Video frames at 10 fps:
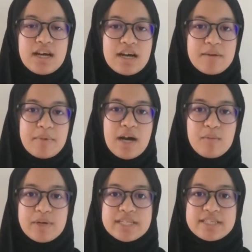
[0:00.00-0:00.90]

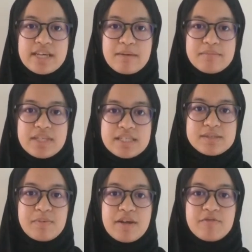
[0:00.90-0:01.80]
how much time
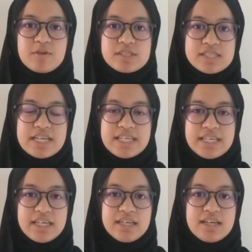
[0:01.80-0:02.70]
spend for
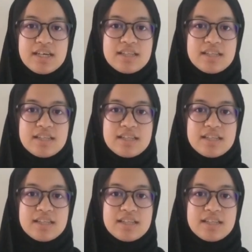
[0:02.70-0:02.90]
studying,